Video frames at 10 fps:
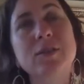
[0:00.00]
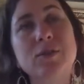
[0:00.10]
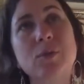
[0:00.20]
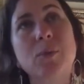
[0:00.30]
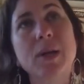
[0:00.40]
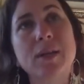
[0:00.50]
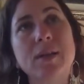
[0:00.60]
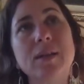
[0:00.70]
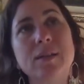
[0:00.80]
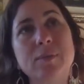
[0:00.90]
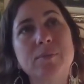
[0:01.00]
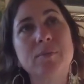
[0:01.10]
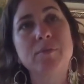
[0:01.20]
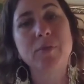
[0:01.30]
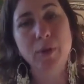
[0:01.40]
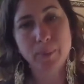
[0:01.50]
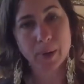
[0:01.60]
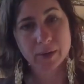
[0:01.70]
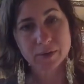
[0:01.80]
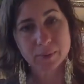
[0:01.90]
there's a way that it's very
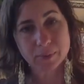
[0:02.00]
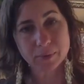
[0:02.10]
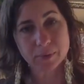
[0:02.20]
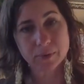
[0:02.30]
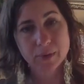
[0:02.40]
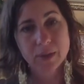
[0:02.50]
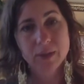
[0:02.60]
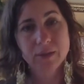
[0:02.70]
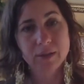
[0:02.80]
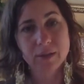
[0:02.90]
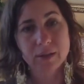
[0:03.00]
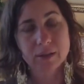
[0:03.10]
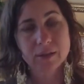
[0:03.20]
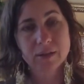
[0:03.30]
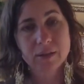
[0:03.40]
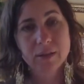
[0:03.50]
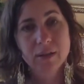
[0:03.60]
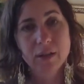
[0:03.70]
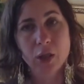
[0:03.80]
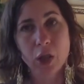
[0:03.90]
possible to get
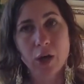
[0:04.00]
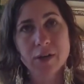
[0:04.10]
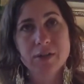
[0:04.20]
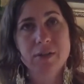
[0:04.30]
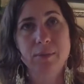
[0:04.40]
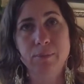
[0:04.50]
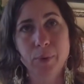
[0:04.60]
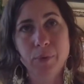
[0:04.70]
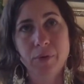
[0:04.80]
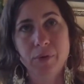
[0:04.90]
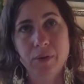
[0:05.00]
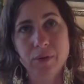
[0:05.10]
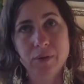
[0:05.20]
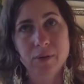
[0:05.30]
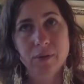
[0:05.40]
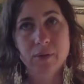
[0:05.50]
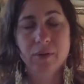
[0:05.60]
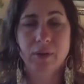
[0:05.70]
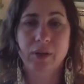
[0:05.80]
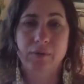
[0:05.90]
lost in both the
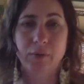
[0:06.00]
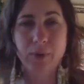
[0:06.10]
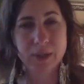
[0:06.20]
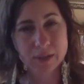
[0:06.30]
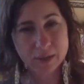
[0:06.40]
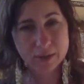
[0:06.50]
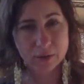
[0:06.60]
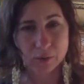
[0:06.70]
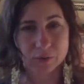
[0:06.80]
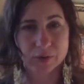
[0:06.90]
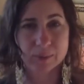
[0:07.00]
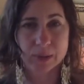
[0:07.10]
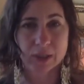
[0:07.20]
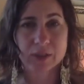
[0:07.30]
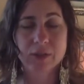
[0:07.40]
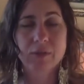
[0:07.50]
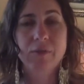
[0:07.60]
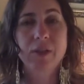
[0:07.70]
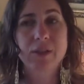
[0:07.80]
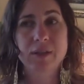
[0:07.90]
kind of craziness and overstimulation of
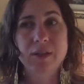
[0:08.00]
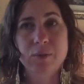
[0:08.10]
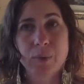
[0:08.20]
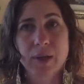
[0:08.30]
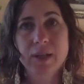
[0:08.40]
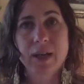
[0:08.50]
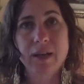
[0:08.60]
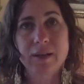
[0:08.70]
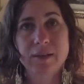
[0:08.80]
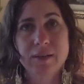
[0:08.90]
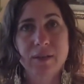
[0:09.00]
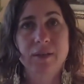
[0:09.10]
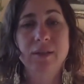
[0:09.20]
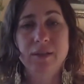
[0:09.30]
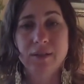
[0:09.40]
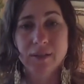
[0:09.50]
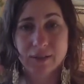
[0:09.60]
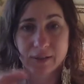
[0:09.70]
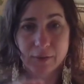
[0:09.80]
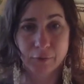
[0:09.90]
things, as well as the
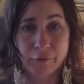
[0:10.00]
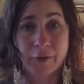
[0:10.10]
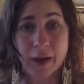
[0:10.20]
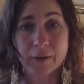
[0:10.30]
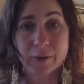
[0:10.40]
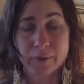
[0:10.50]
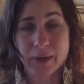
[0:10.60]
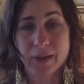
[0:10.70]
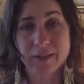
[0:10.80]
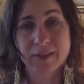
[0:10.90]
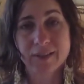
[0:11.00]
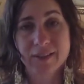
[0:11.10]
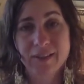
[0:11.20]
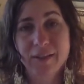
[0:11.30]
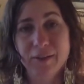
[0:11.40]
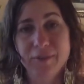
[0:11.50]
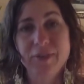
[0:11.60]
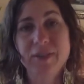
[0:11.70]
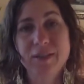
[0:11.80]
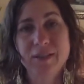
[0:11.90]
fallowness of the
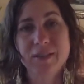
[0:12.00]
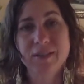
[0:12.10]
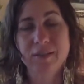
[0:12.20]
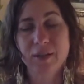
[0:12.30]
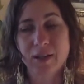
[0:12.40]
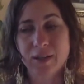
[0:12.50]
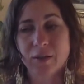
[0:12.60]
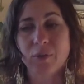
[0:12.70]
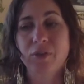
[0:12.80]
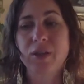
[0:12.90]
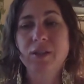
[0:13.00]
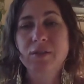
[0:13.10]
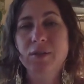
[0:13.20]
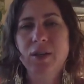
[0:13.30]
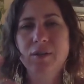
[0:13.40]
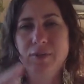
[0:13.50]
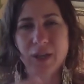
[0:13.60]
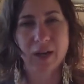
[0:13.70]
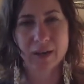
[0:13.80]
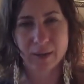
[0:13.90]
season. Things are kind of
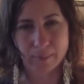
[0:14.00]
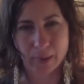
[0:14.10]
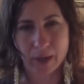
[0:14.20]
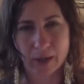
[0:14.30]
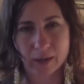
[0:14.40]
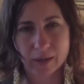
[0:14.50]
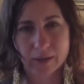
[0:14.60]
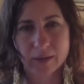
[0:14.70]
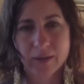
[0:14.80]
dying back.